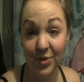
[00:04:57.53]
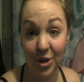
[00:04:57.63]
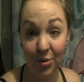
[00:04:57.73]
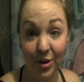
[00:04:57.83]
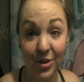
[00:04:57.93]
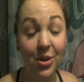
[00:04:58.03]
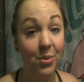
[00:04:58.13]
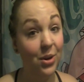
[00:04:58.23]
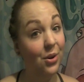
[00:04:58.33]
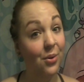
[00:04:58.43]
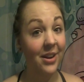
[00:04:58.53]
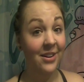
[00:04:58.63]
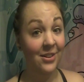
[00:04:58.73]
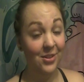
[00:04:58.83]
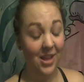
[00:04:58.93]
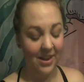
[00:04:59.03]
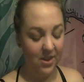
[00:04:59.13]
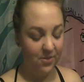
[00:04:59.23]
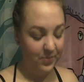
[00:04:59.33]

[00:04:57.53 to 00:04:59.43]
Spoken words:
toner, so I'm going to go ahead and do that now.